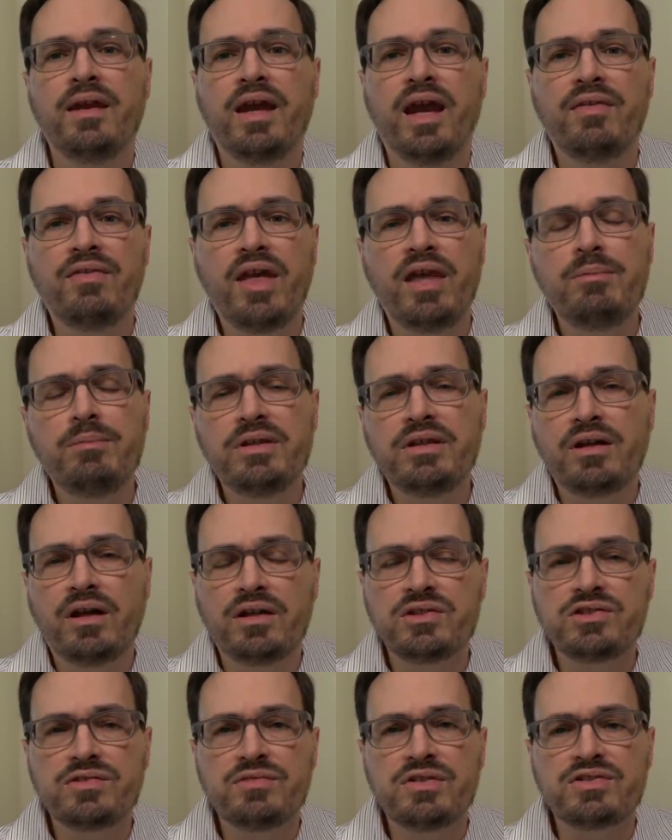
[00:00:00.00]
And then
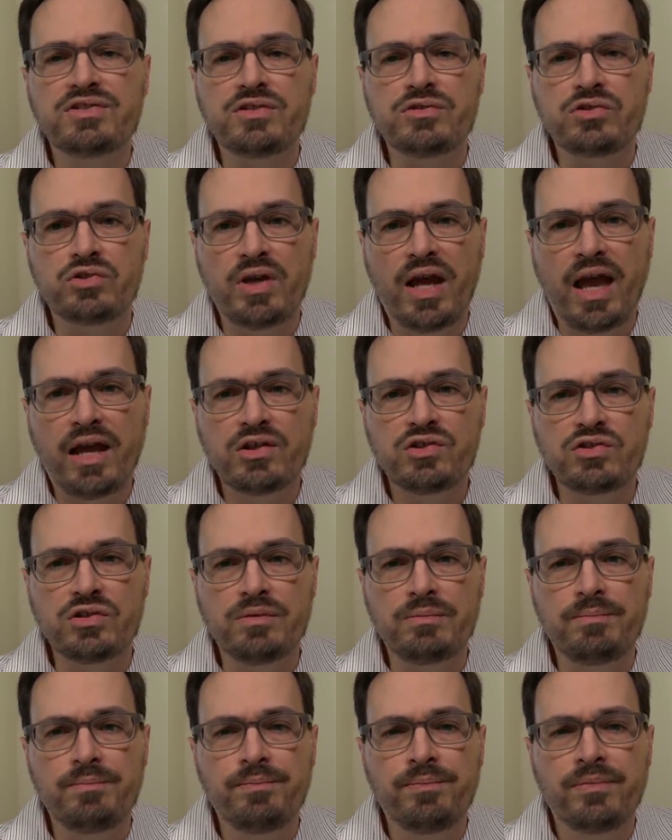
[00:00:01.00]
because of this
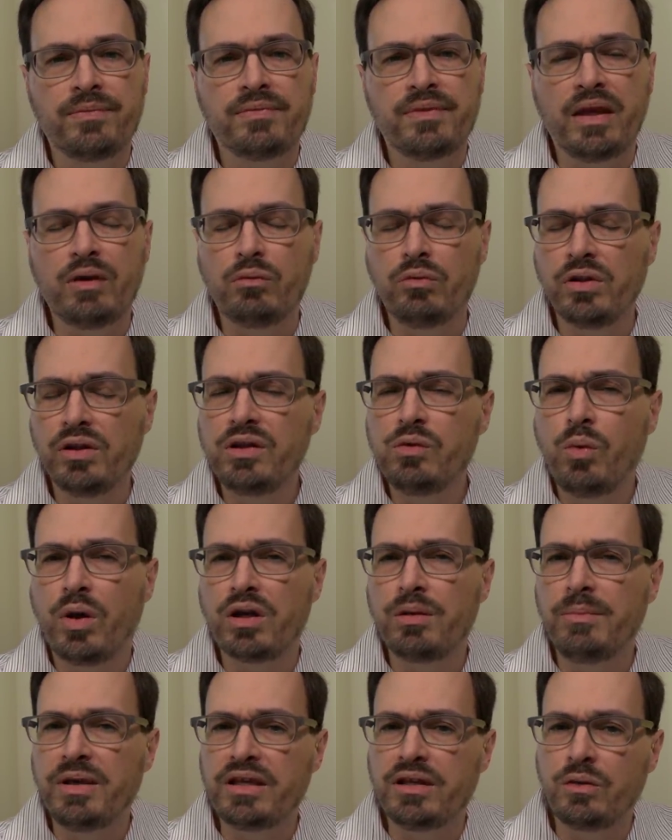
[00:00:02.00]
attraction, they really want
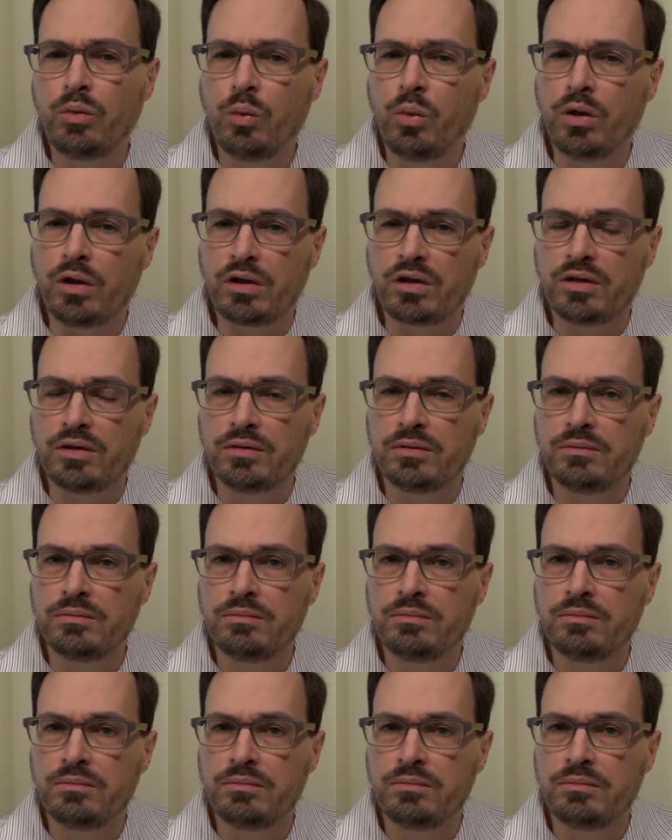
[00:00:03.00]
to make it work.